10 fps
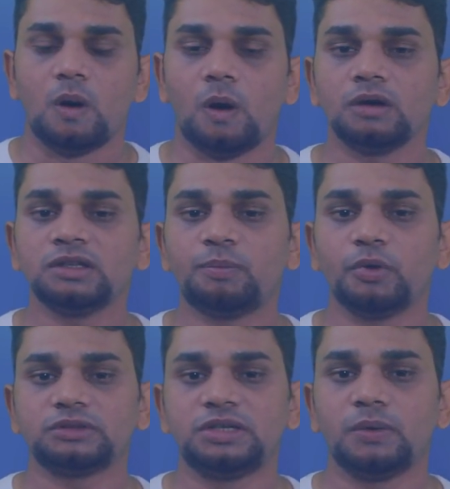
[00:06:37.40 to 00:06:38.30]
All the
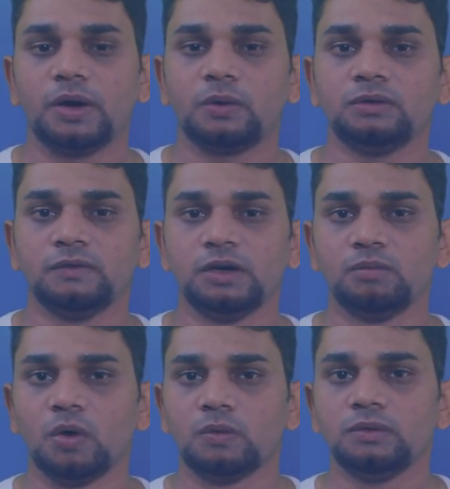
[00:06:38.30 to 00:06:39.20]
positive ion will
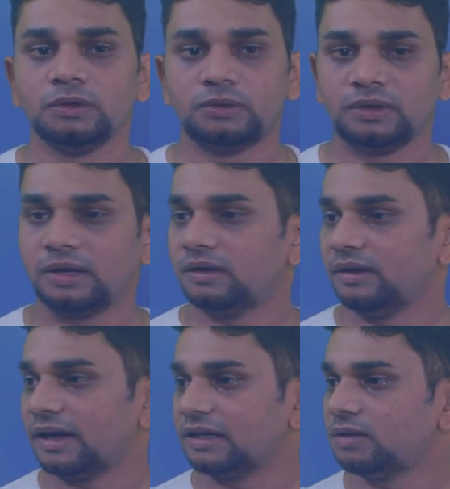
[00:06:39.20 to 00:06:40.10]
move to the
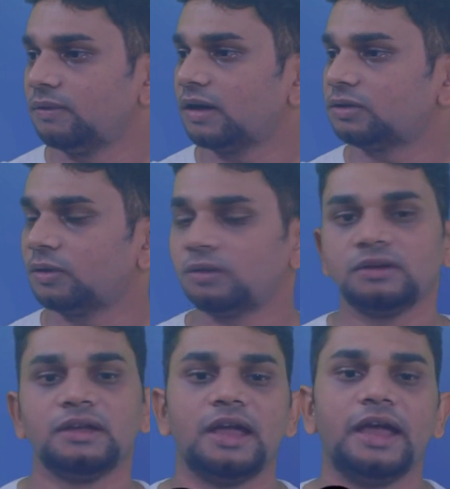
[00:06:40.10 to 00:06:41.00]
negative electrode,
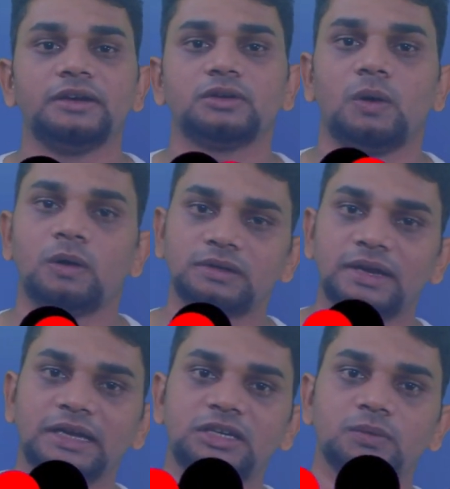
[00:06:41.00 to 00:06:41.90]
and all the
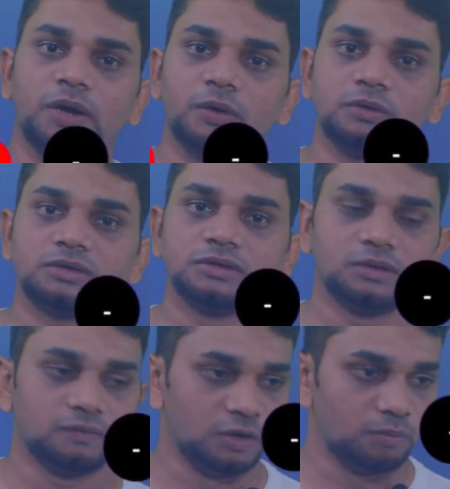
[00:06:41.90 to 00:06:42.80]
negative ions
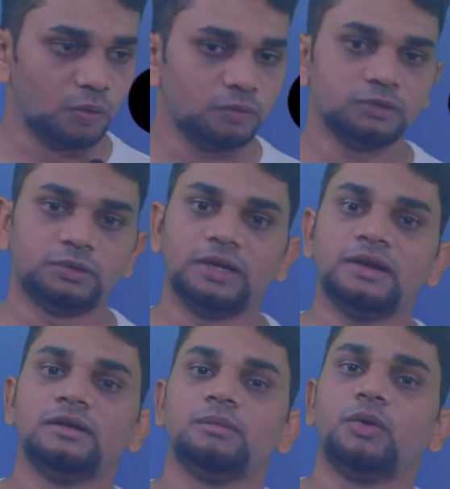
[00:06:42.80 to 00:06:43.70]
will move to
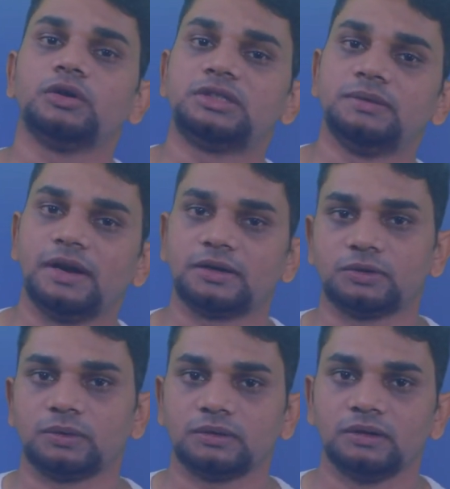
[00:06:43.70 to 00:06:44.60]
the positive
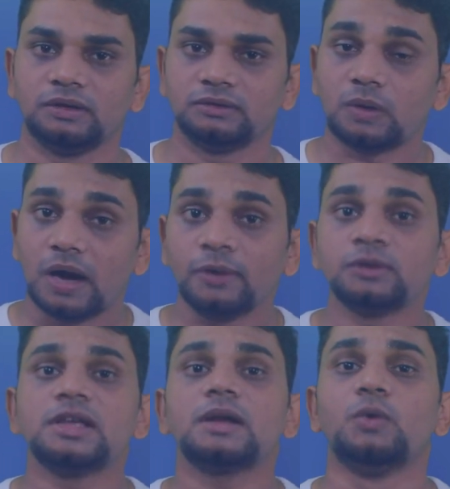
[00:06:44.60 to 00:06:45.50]
electrode. So
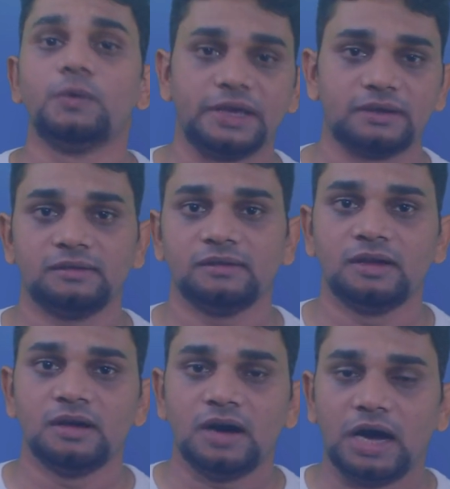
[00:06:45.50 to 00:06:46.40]
ions are moving.
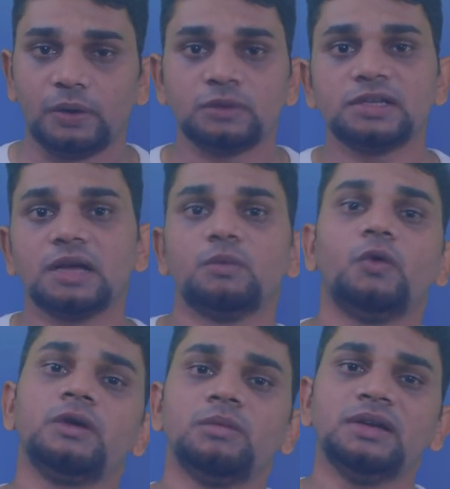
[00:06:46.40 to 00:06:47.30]
Ions are
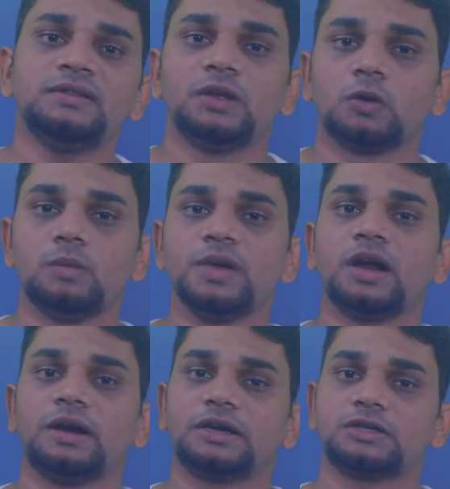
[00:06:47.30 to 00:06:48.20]
moving means there will be
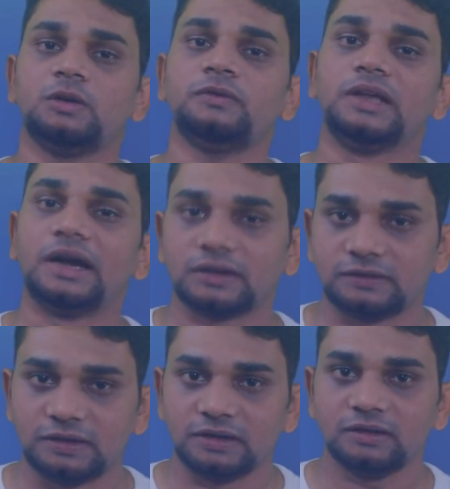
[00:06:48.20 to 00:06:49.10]
conduction of
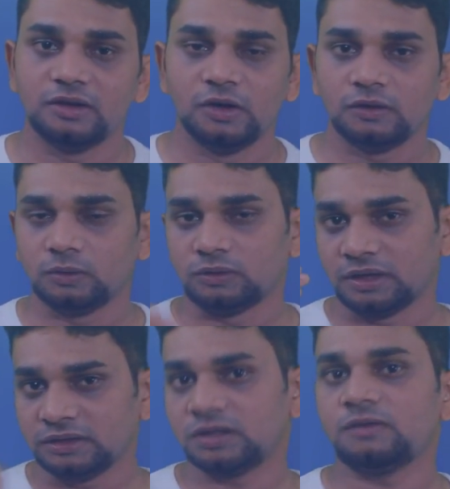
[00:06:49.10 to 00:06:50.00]
electricity. So
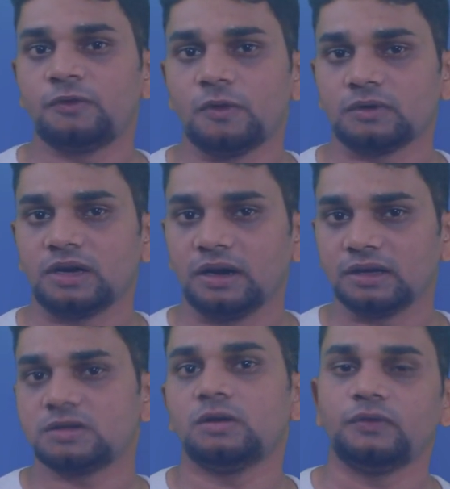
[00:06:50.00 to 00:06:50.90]
reason for
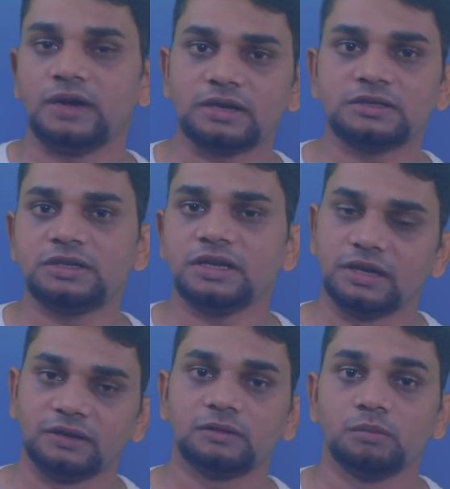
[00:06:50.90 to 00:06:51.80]
conduction of
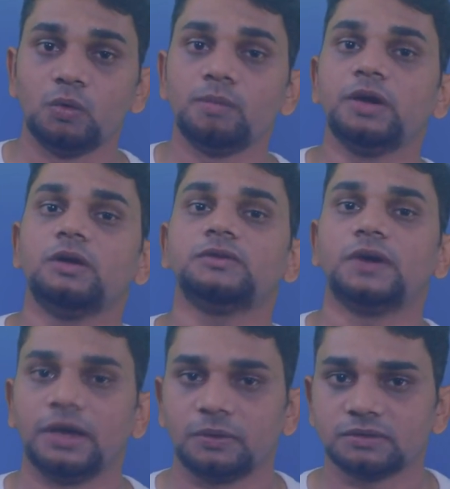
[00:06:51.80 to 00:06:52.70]
electricity is movement of
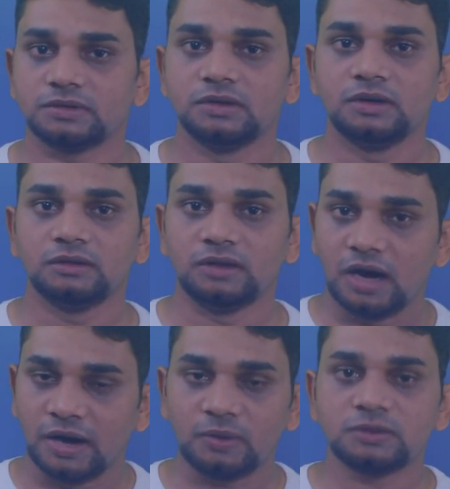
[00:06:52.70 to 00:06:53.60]
ions. The
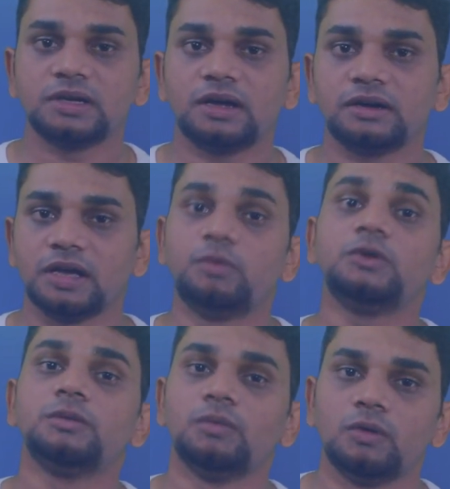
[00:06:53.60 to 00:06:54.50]
ions are
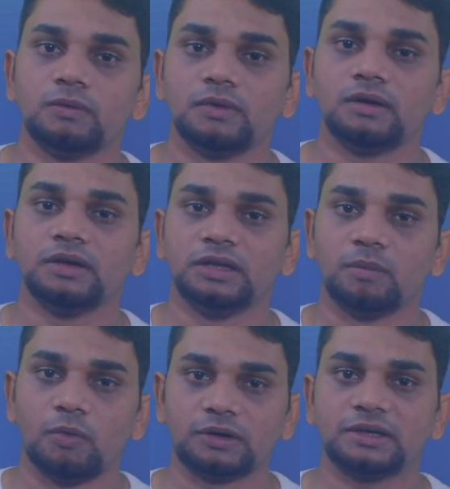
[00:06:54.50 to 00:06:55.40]
able to move in
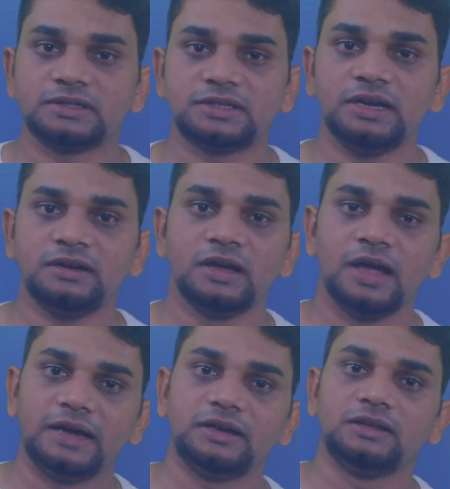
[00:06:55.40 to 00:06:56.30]
the molten state,
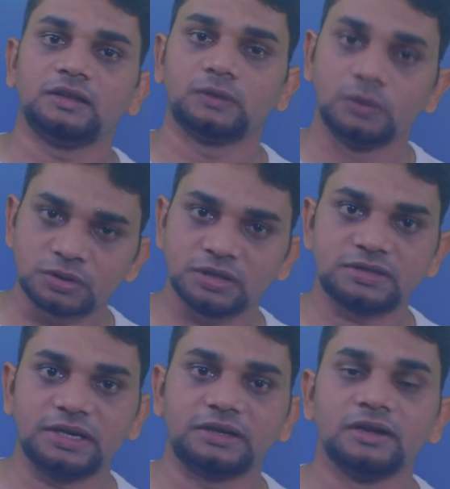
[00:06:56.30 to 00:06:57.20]
and in the solution
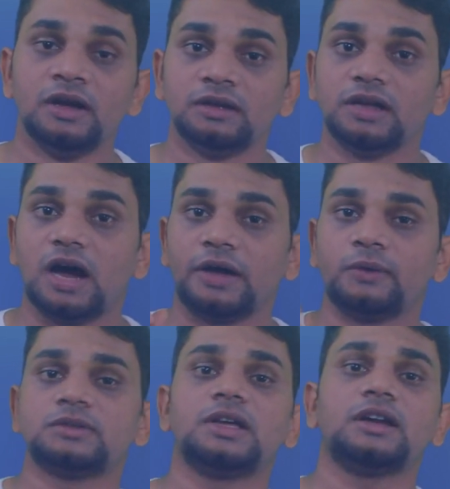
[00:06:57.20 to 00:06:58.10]
state the
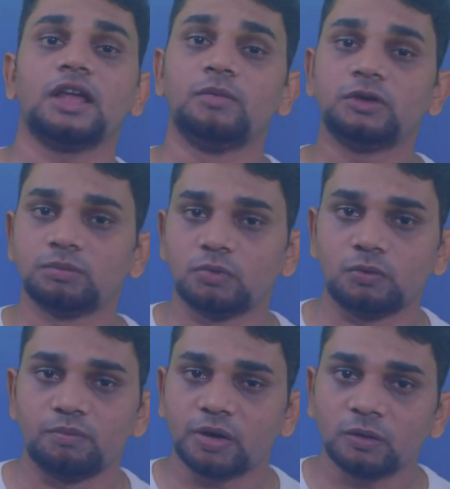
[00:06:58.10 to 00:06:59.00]
ions are able to
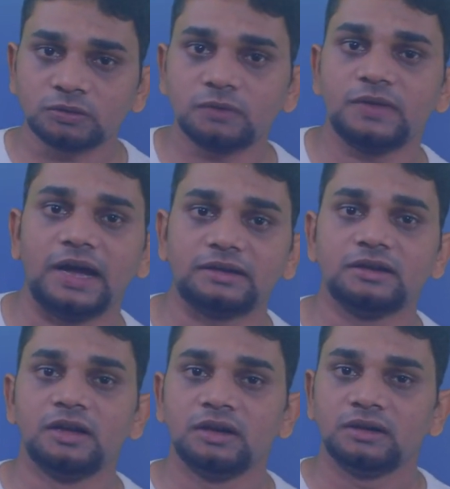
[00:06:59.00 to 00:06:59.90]
move. Because of
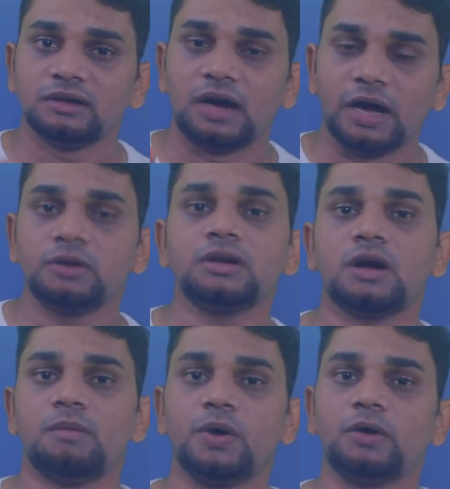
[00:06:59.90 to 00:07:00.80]
that, ionic
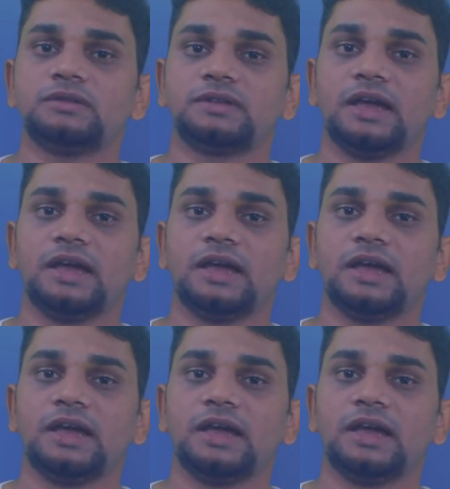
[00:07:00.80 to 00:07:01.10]
compounds